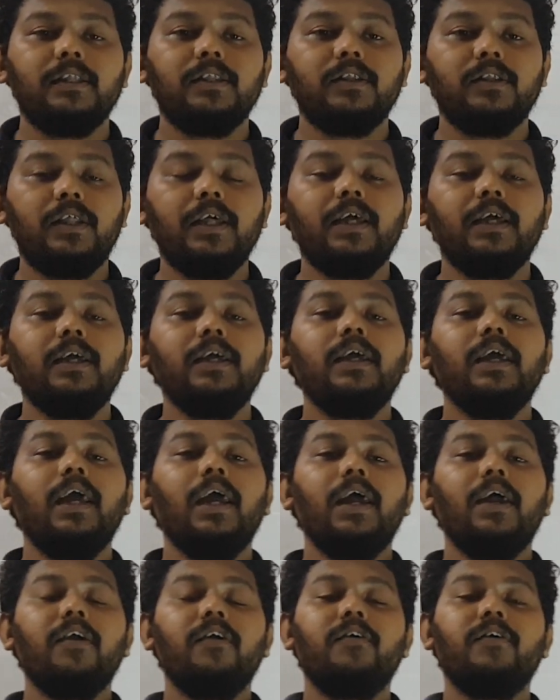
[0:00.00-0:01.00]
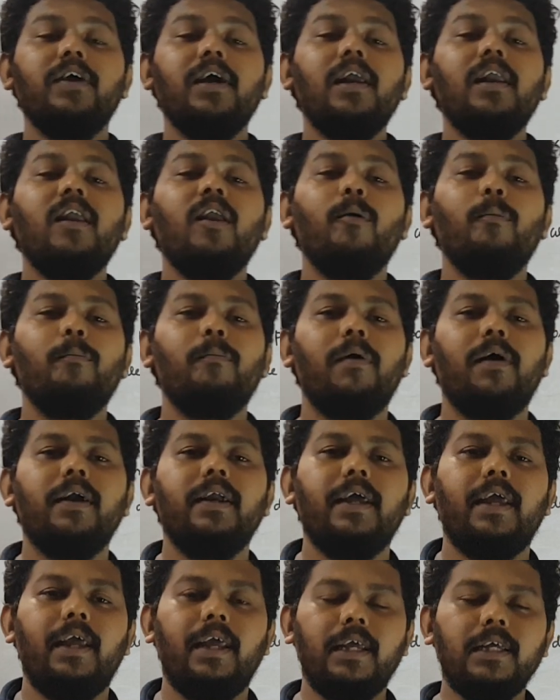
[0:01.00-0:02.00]
the real
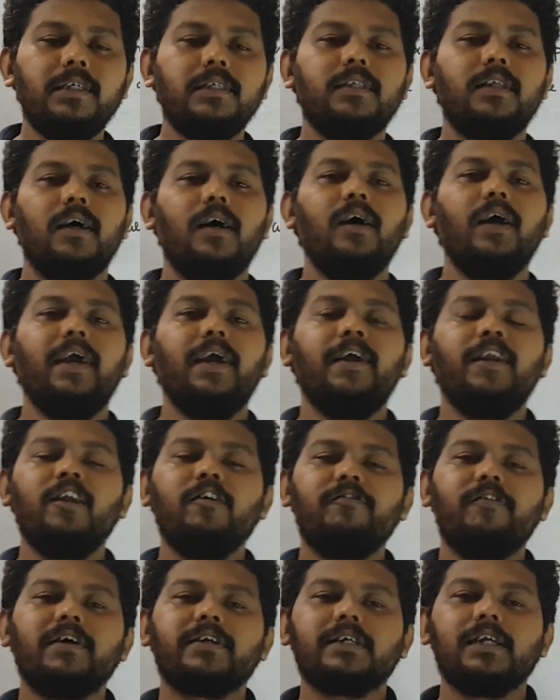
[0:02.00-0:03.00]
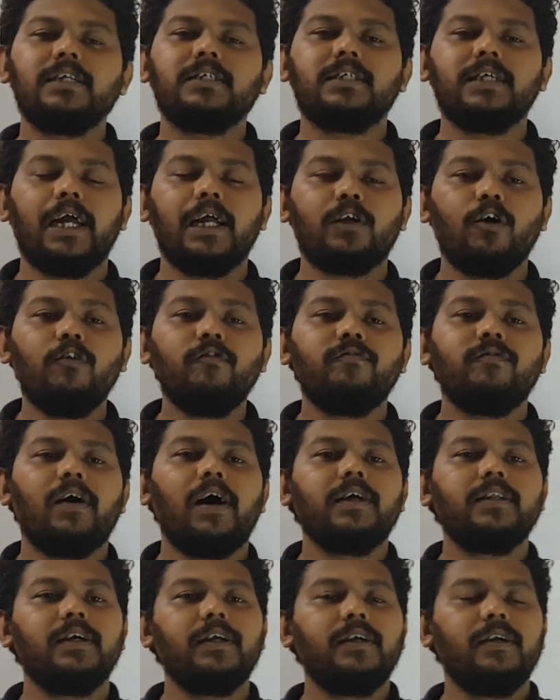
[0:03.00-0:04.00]
number is the universal set of
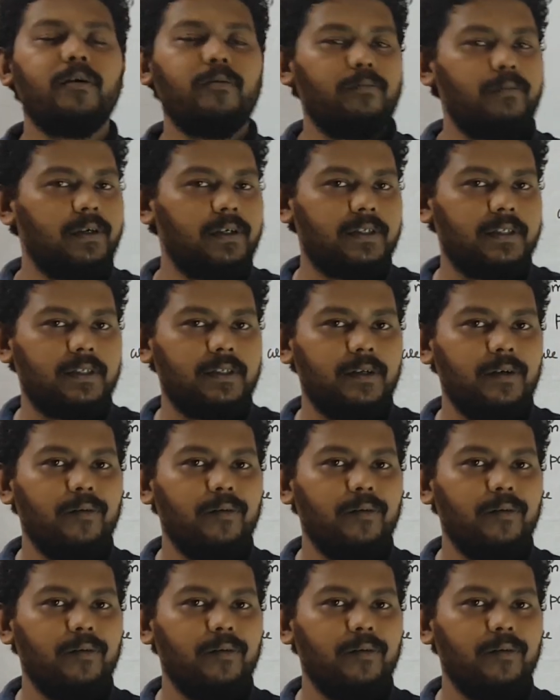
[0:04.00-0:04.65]
other numbers,